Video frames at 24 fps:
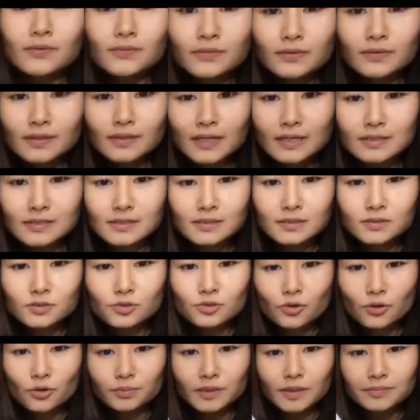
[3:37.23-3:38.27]
That's the
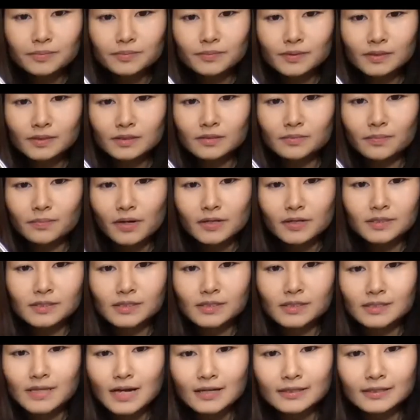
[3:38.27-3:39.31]
chopped up the butter and
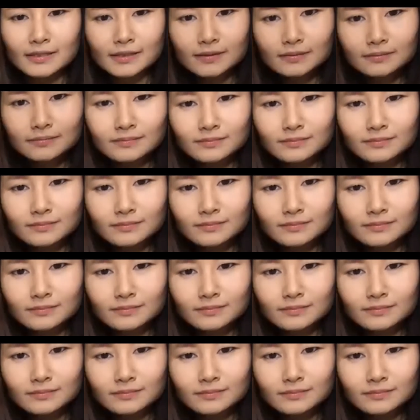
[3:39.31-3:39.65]
onion.